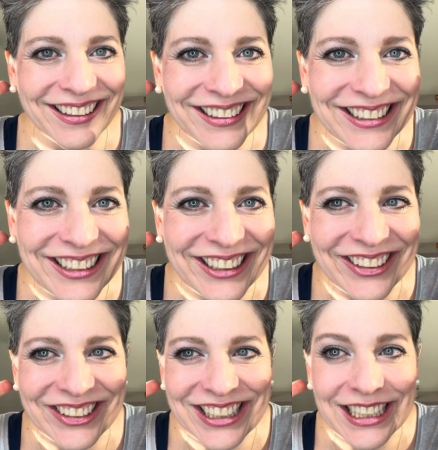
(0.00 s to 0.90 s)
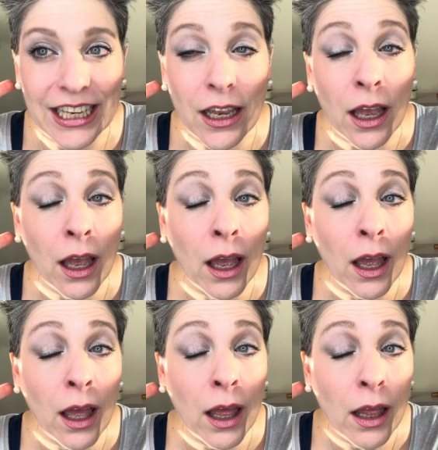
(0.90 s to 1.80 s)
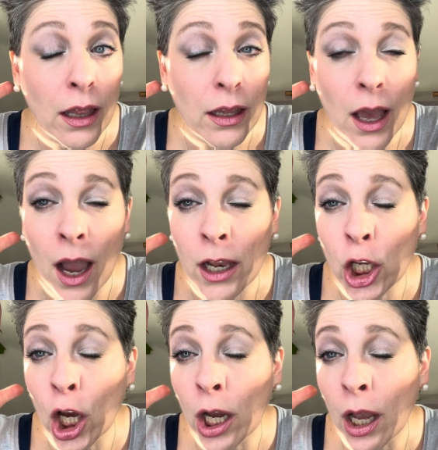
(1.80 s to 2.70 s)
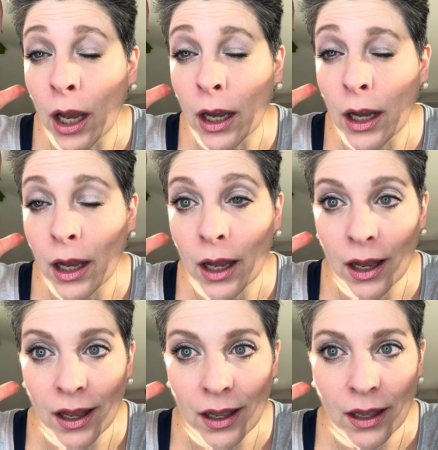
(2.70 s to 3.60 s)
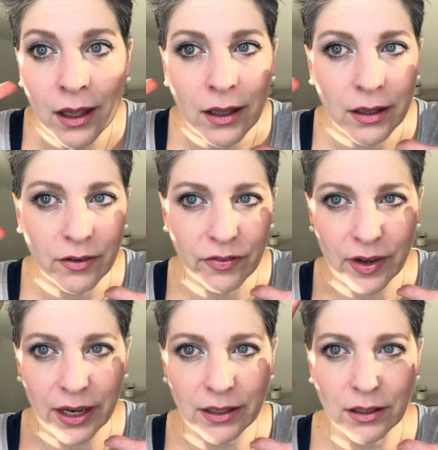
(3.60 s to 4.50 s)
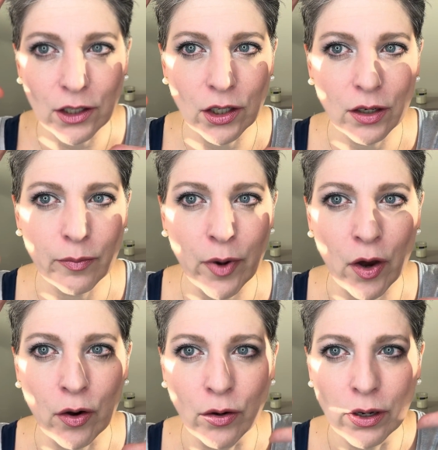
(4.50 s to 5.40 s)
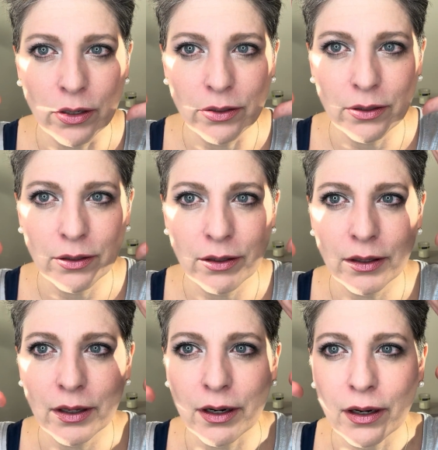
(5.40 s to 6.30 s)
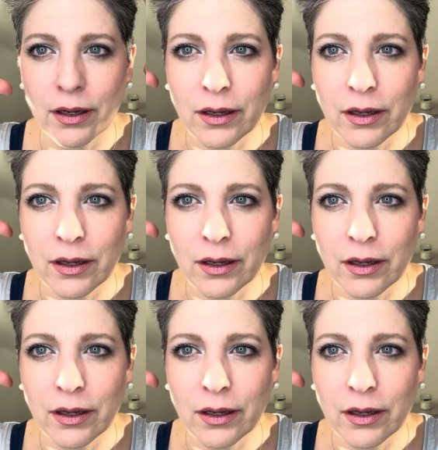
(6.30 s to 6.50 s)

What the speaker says: So you see the eye look, the final look, bogue. There.